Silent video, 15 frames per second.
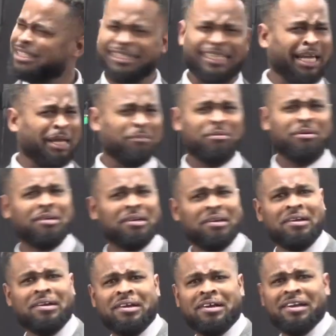deep.
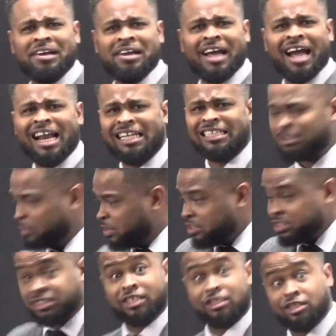And he says, because
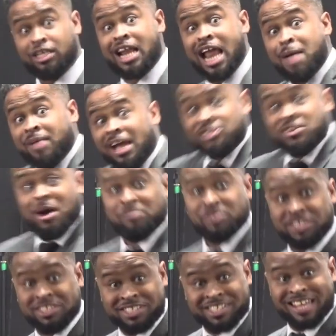the lamb gets up,
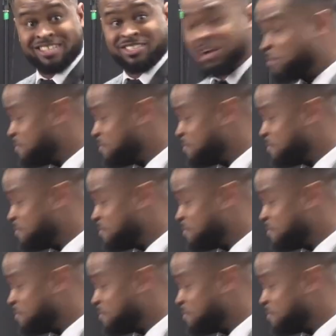Jesus gets up